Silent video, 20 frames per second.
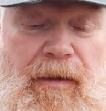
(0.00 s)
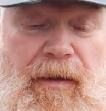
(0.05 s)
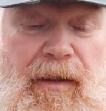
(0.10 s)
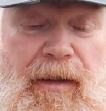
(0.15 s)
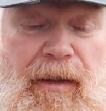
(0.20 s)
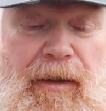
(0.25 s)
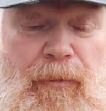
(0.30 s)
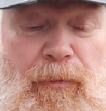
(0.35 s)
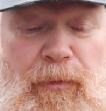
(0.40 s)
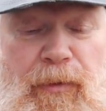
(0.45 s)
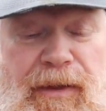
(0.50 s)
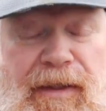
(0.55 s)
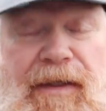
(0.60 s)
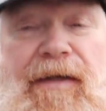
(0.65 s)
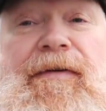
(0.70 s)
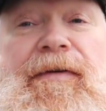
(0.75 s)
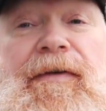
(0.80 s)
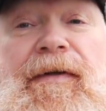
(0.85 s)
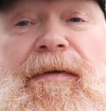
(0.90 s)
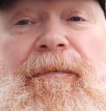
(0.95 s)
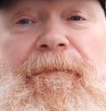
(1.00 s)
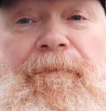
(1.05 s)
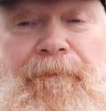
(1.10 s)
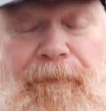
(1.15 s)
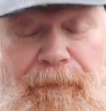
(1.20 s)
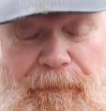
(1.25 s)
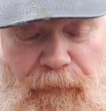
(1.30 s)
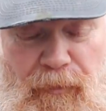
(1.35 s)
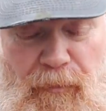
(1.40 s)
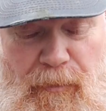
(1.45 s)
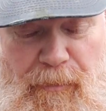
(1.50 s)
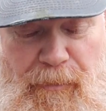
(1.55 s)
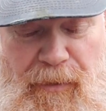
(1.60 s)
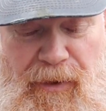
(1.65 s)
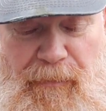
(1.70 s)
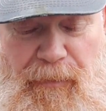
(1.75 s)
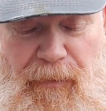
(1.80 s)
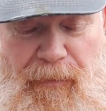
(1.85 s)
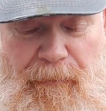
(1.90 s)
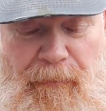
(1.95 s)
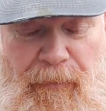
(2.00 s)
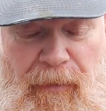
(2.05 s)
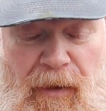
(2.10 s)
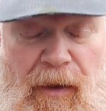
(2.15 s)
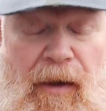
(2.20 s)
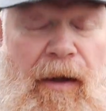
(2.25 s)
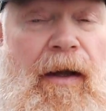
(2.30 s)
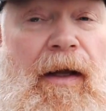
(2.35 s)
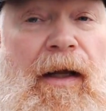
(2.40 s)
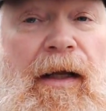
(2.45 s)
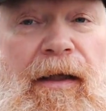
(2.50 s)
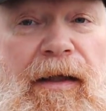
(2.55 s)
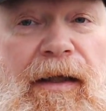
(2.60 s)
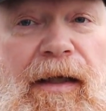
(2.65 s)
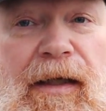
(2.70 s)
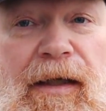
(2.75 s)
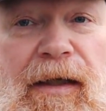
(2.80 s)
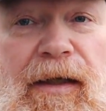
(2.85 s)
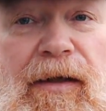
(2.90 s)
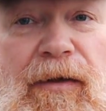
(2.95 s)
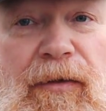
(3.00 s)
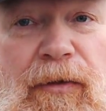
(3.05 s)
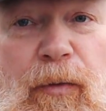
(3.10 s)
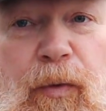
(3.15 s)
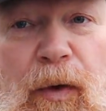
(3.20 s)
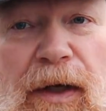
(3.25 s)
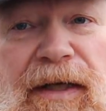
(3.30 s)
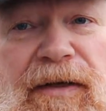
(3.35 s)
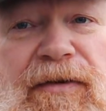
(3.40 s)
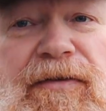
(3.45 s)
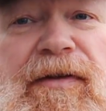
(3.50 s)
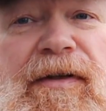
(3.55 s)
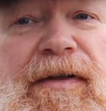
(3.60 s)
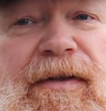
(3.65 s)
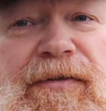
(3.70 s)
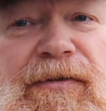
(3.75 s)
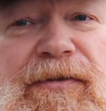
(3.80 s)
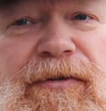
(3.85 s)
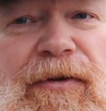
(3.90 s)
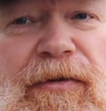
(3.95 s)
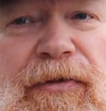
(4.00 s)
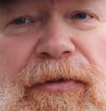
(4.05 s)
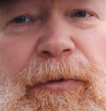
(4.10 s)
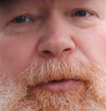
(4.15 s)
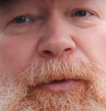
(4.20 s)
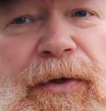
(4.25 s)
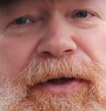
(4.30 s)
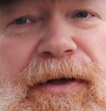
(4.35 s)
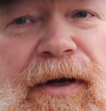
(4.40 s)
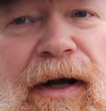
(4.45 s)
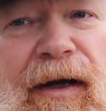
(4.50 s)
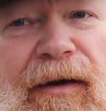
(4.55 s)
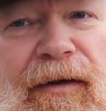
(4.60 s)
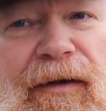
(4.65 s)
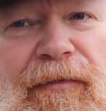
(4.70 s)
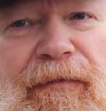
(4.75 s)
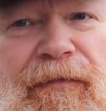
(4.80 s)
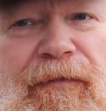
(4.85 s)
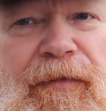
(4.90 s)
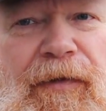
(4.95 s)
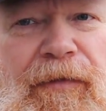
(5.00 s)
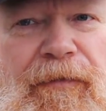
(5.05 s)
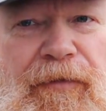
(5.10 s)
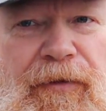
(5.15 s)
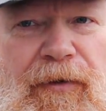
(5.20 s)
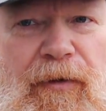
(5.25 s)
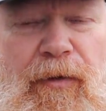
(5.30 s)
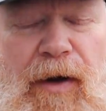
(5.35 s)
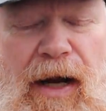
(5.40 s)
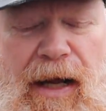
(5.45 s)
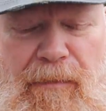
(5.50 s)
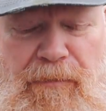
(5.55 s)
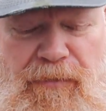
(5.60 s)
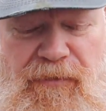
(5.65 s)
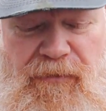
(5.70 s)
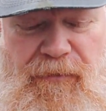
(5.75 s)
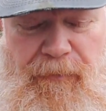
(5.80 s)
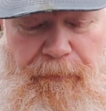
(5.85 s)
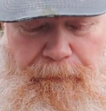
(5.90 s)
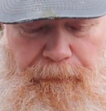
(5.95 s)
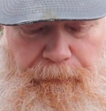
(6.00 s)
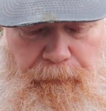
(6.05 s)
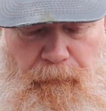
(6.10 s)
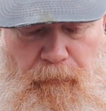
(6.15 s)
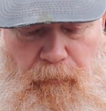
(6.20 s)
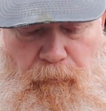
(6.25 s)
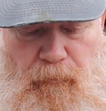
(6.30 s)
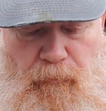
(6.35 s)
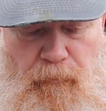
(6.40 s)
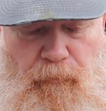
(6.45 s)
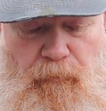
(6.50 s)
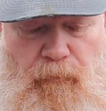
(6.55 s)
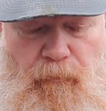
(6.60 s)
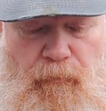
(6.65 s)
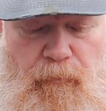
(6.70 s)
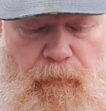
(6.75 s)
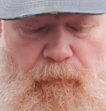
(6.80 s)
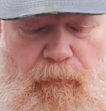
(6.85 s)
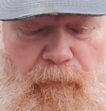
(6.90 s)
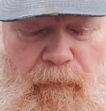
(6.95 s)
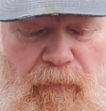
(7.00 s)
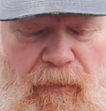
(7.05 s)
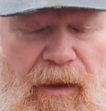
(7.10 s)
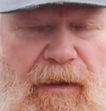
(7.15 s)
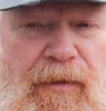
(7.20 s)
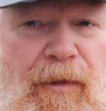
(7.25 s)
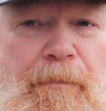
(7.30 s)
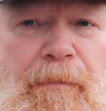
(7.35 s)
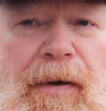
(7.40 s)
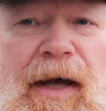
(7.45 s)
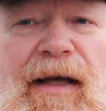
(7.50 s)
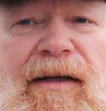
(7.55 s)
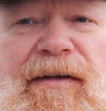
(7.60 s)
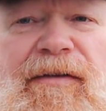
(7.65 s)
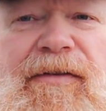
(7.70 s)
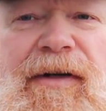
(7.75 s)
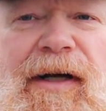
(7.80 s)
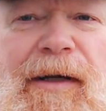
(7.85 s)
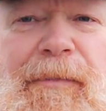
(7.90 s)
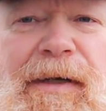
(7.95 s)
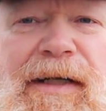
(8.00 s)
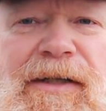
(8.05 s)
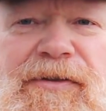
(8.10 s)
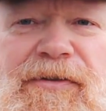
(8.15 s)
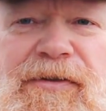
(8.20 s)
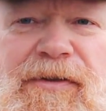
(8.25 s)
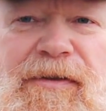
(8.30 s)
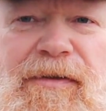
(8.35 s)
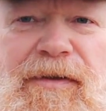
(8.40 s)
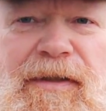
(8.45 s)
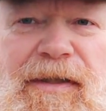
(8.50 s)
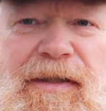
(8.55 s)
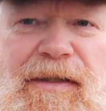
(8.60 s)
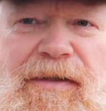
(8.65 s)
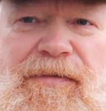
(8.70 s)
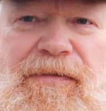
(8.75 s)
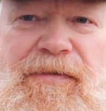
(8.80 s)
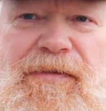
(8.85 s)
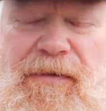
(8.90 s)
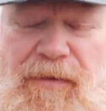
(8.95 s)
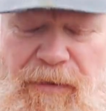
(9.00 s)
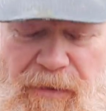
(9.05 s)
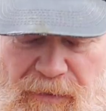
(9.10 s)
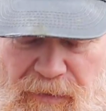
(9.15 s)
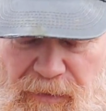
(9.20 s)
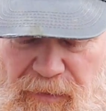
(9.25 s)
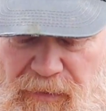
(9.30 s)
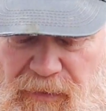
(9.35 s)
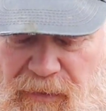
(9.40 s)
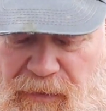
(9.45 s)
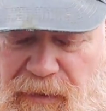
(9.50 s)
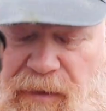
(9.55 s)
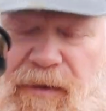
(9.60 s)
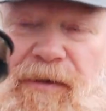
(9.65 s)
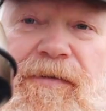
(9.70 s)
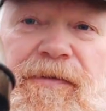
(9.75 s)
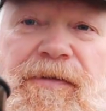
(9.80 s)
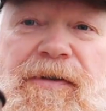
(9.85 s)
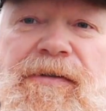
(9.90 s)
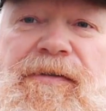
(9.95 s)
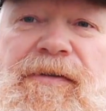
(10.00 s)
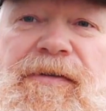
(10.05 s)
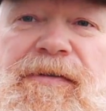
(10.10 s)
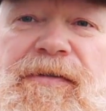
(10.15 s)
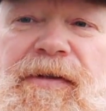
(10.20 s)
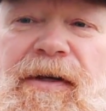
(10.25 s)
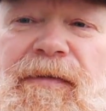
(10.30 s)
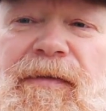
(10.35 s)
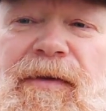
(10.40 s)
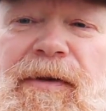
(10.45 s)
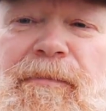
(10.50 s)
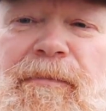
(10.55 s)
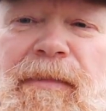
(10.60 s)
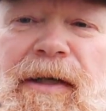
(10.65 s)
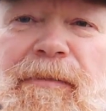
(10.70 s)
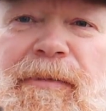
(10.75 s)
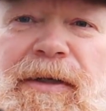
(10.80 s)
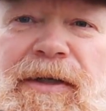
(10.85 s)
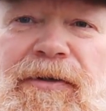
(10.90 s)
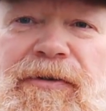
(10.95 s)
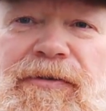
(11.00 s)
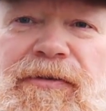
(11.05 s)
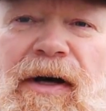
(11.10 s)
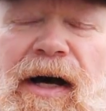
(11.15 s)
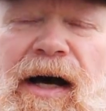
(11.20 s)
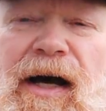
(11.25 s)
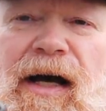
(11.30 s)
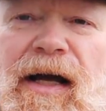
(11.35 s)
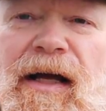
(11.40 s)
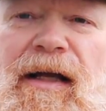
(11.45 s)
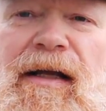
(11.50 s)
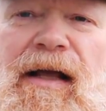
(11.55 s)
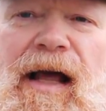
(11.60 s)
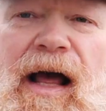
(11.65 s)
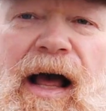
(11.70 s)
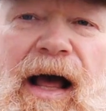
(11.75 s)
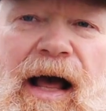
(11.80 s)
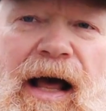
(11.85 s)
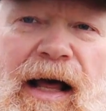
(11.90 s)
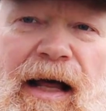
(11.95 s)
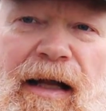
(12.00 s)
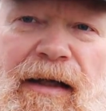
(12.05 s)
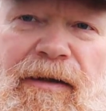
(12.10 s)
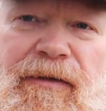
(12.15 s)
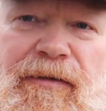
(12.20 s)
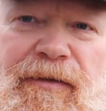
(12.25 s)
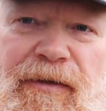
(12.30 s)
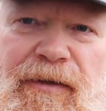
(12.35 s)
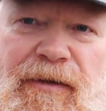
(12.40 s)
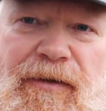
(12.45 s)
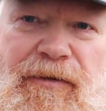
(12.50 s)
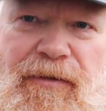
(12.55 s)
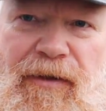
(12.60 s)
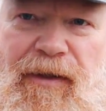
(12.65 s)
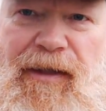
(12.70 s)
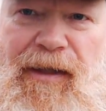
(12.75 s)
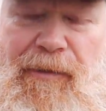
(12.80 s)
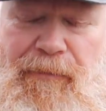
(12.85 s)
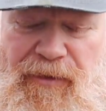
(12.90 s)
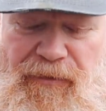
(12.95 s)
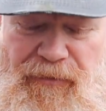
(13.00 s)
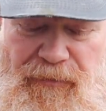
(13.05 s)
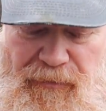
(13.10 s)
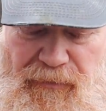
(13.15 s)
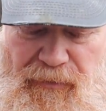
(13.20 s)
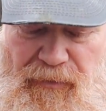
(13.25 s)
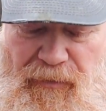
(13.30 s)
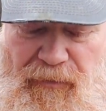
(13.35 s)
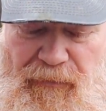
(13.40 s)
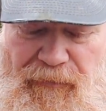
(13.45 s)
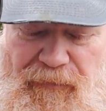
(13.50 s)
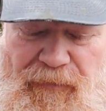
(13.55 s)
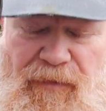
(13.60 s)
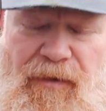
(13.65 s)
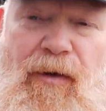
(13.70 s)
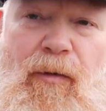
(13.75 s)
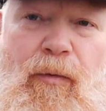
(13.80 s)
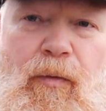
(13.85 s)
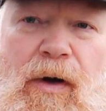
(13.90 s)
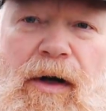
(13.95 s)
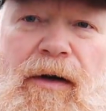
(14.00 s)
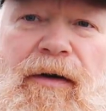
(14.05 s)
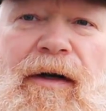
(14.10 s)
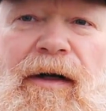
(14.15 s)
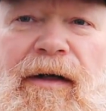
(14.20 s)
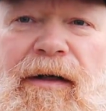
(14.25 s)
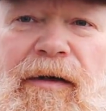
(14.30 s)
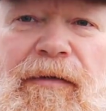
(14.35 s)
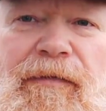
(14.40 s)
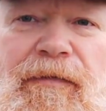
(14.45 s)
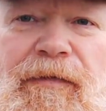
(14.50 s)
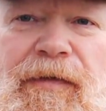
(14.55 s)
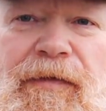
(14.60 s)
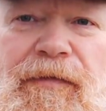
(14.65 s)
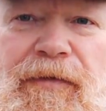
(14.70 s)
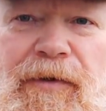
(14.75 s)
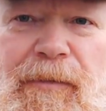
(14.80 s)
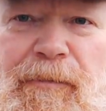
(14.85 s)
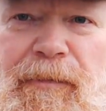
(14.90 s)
I read from the paper. The weight is 350 grams. The packed dimension is 67 millimeters high and a diameter of 150